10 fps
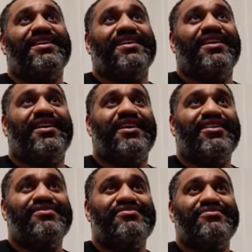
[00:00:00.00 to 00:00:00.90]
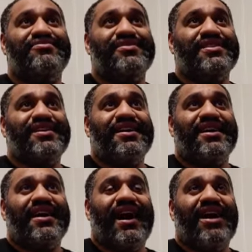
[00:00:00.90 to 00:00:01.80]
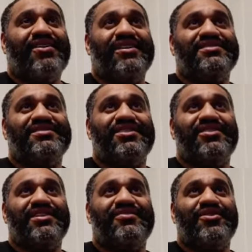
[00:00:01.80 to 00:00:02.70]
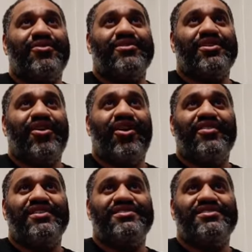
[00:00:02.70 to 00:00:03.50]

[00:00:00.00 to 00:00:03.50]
of... I don't necessarily even know what to call this.